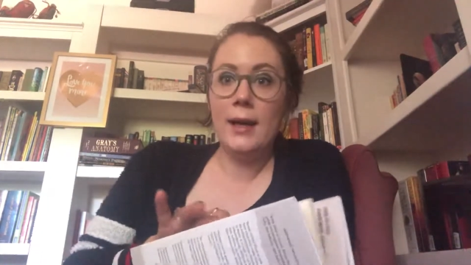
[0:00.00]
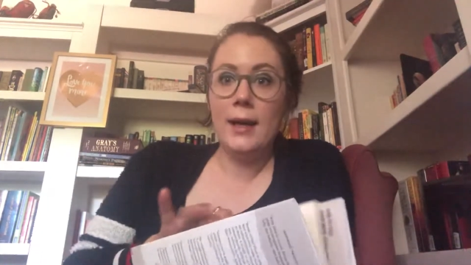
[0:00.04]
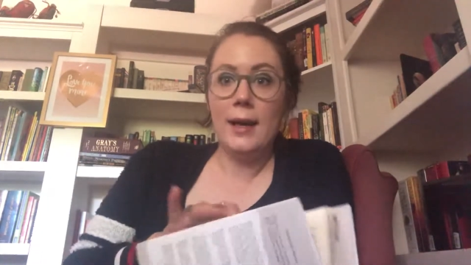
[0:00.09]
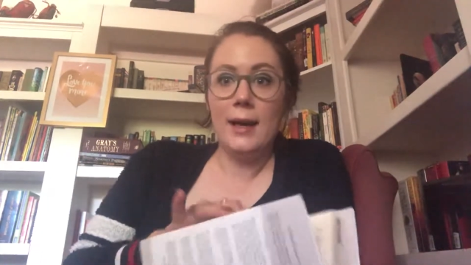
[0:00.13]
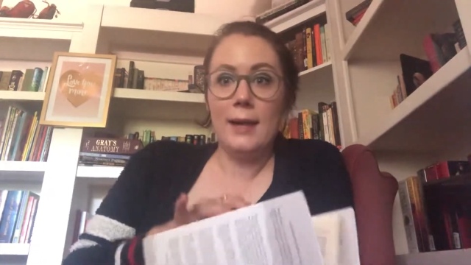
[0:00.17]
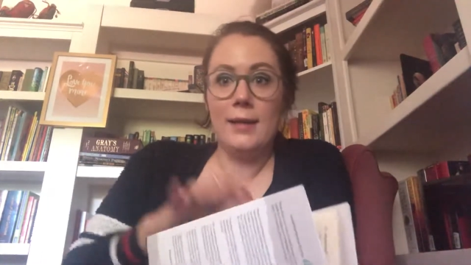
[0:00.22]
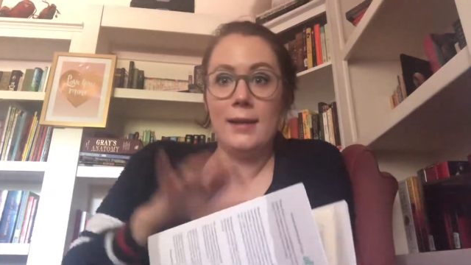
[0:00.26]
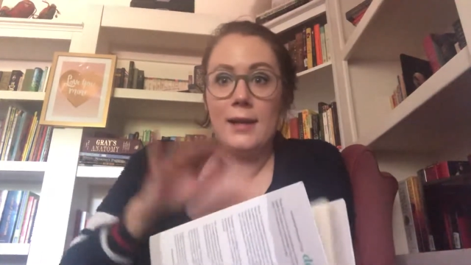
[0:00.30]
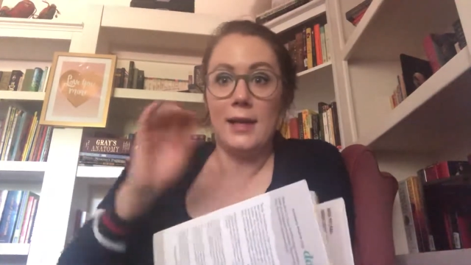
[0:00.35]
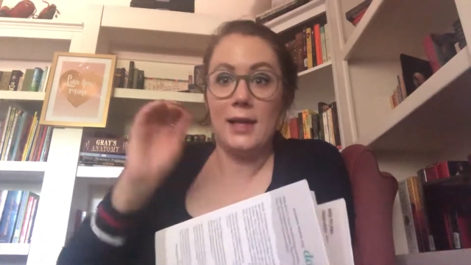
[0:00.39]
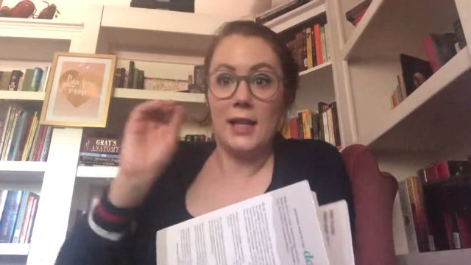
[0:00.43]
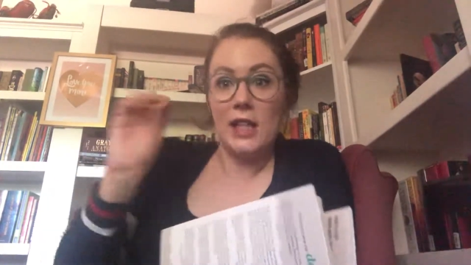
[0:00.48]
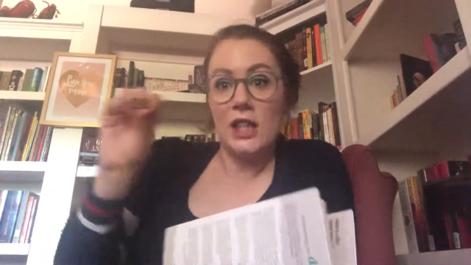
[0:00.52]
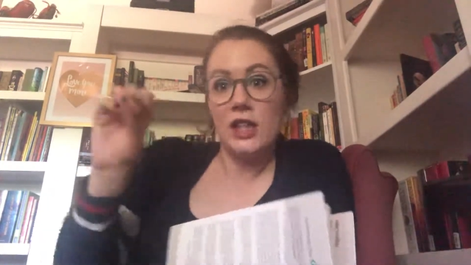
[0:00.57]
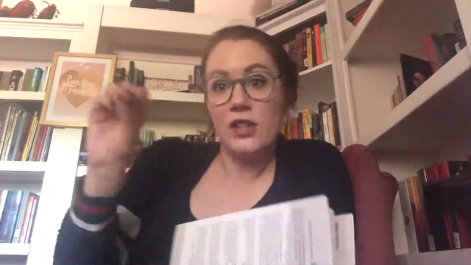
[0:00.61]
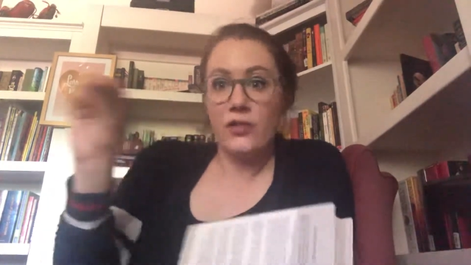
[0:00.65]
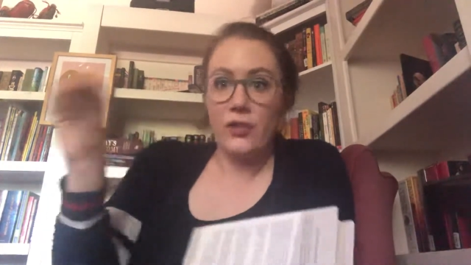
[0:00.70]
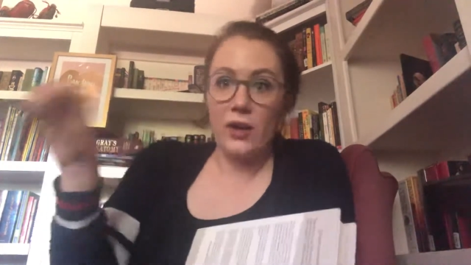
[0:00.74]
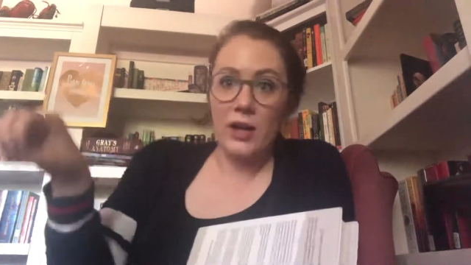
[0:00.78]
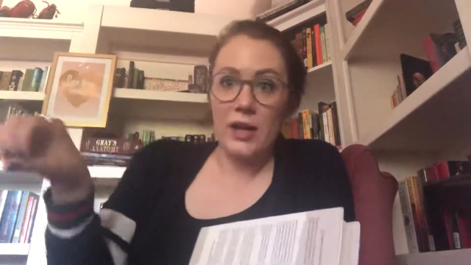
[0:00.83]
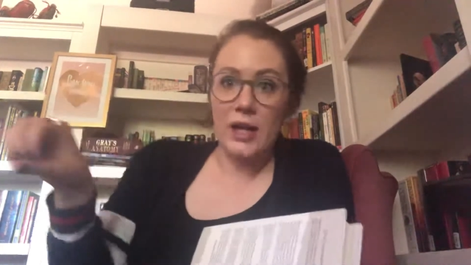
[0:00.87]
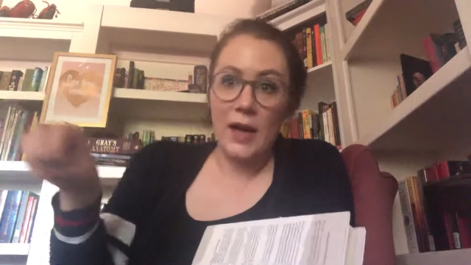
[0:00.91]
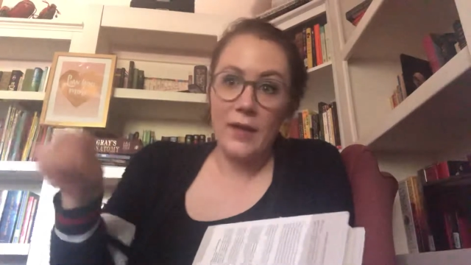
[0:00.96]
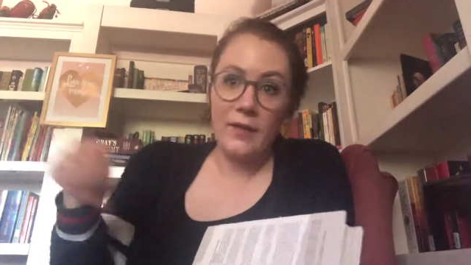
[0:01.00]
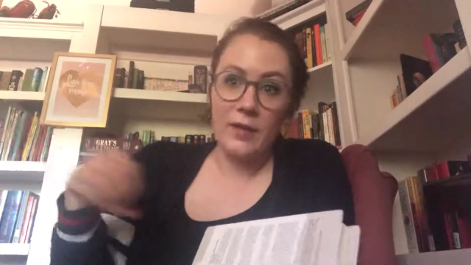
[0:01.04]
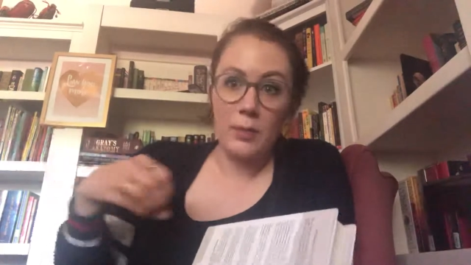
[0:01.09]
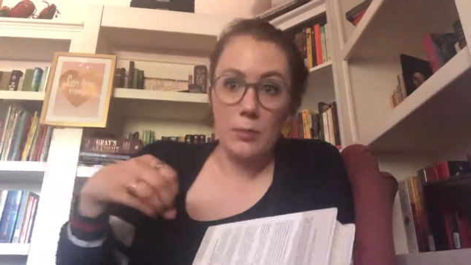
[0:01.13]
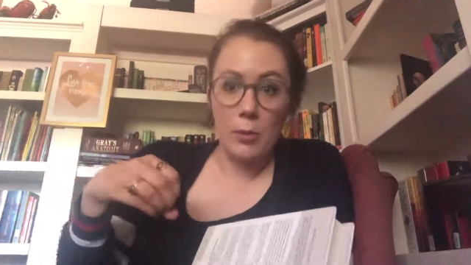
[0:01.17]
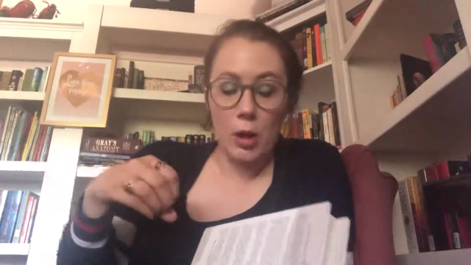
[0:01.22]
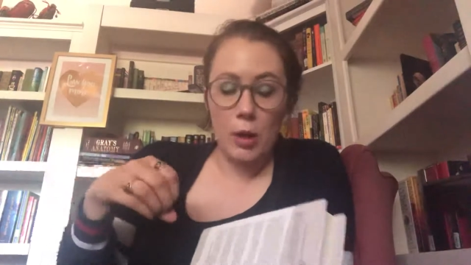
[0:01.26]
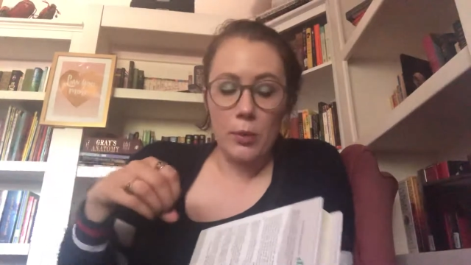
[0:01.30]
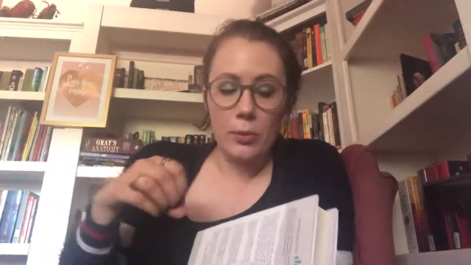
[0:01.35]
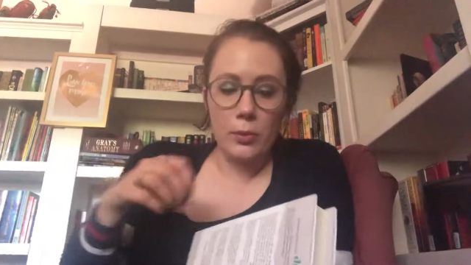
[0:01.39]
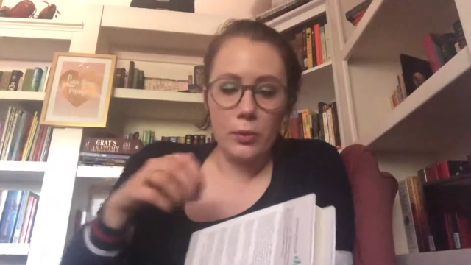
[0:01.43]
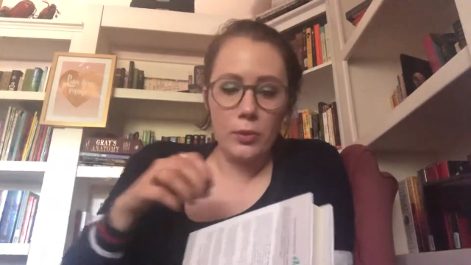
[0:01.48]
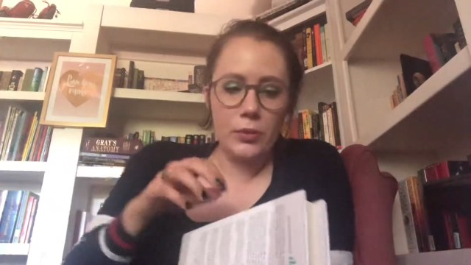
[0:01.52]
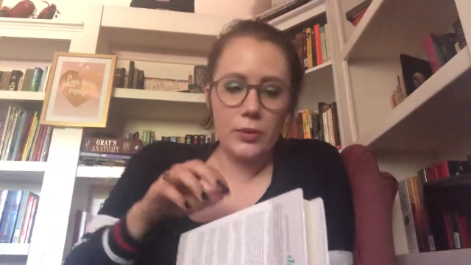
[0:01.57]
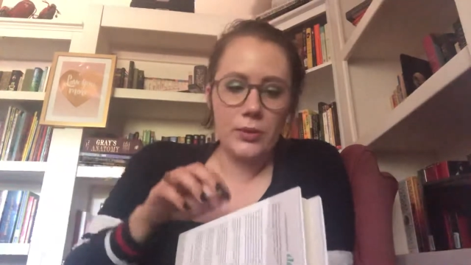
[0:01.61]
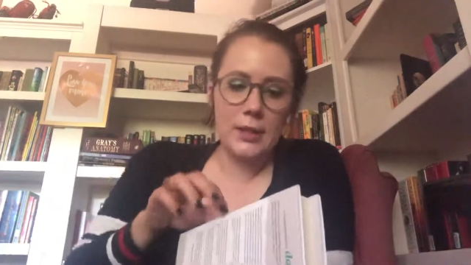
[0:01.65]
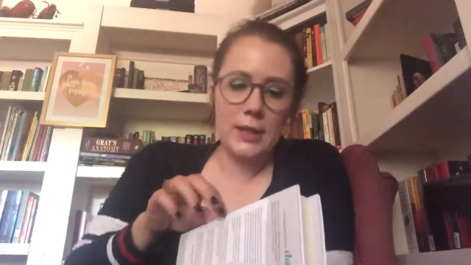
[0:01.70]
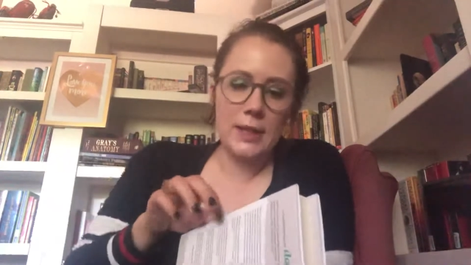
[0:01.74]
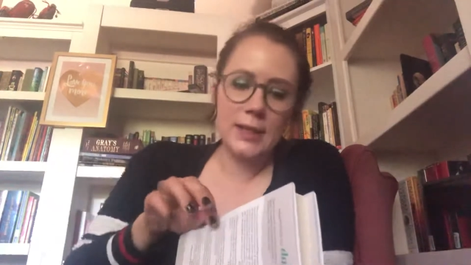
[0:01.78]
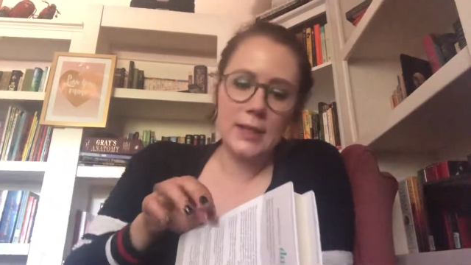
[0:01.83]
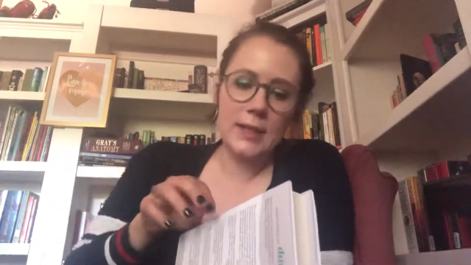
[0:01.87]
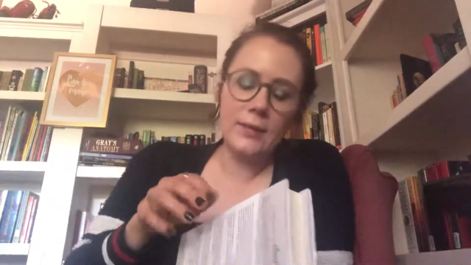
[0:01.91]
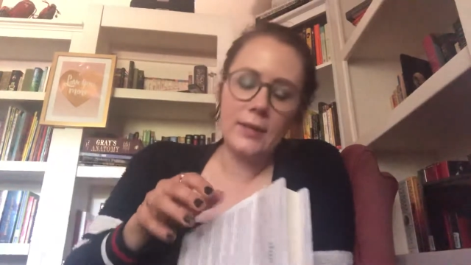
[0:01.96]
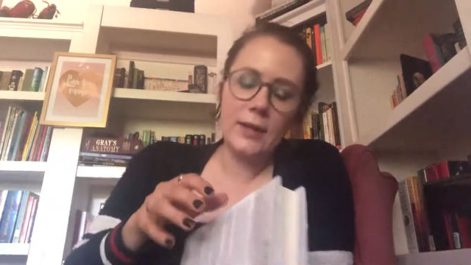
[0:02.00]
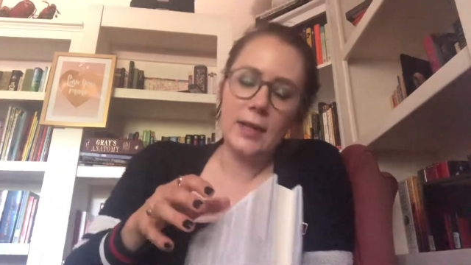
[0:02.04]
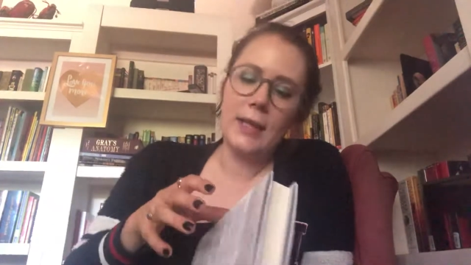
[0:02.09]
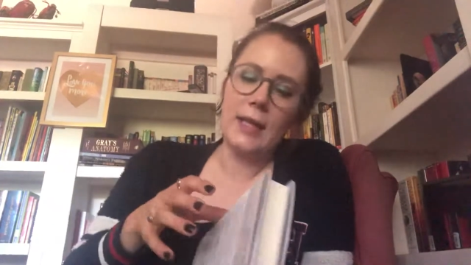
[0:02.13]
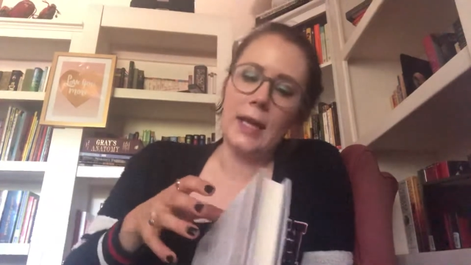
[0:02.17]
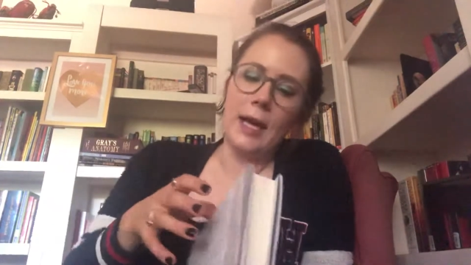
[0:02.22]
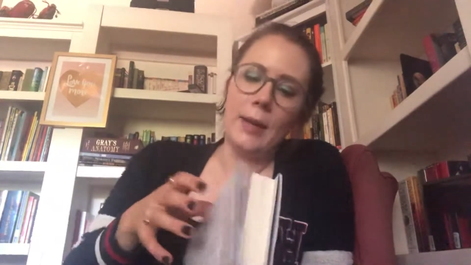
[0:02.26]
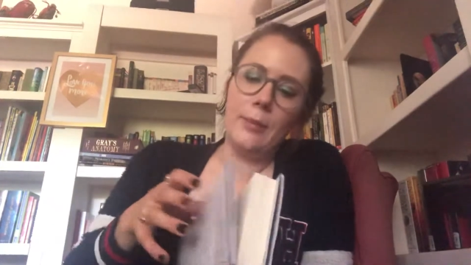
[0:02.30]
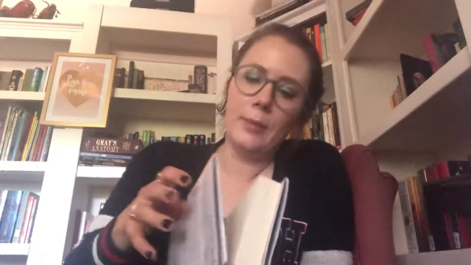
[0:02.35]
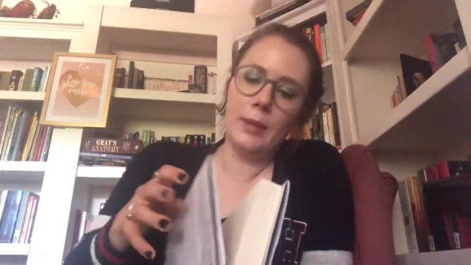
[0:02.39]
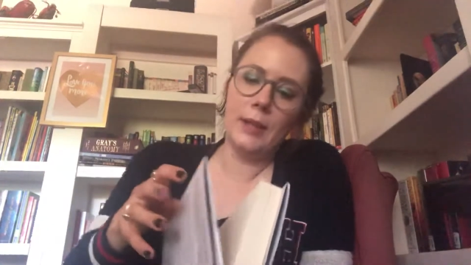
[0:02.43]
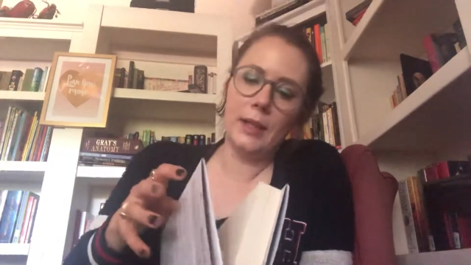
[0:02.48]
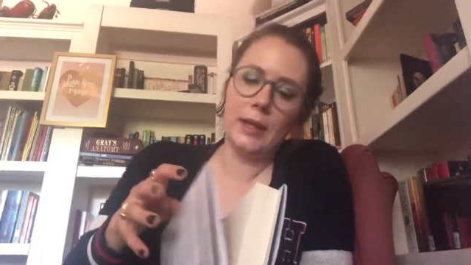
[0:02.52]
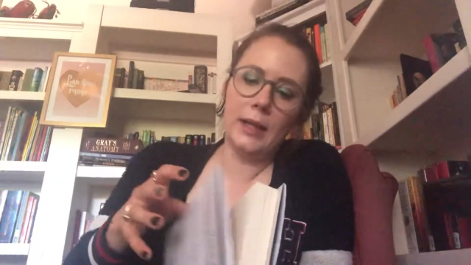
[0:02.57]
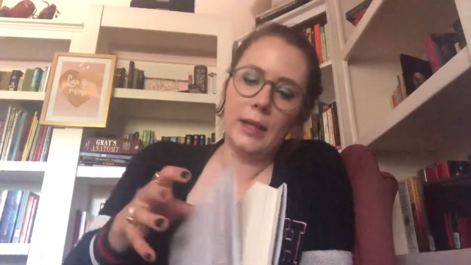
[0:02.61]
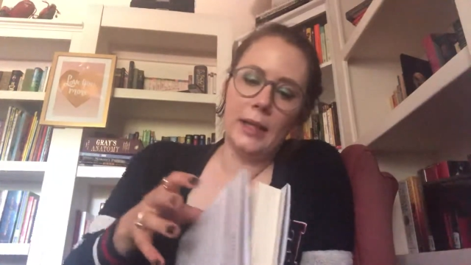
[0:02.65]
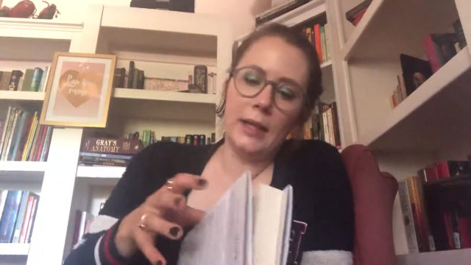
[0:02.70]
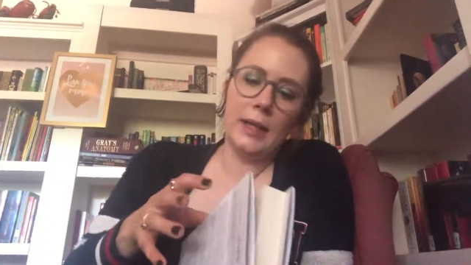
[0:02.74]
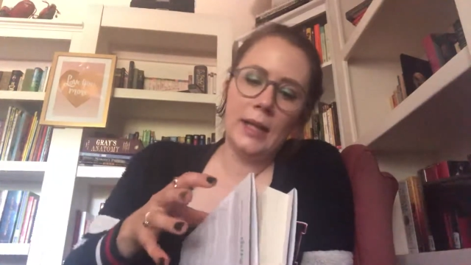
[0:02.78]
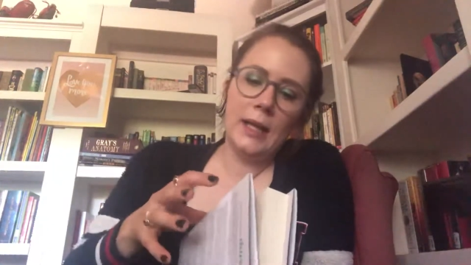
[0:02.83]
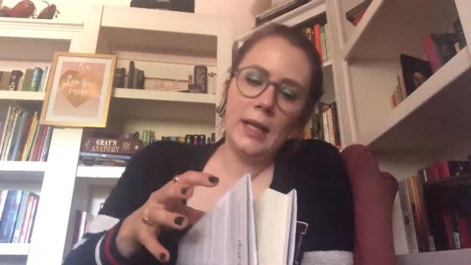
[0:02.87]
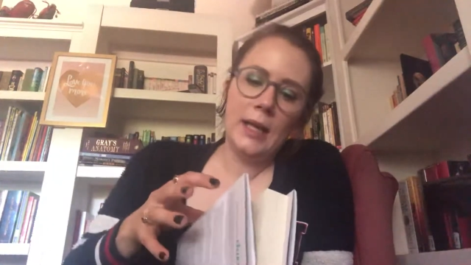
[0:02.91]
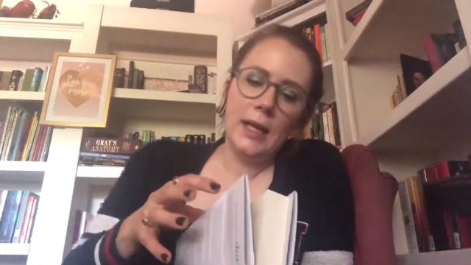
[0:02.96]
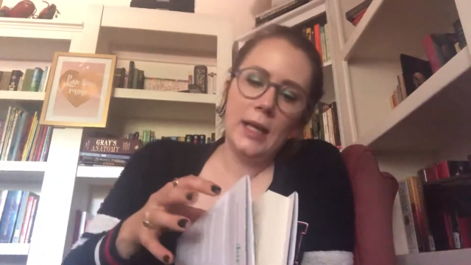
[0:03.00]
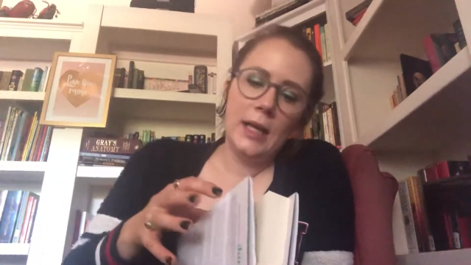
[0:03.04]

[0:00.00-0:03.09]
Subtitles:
and like each friend having marbles and stuff like that. But like,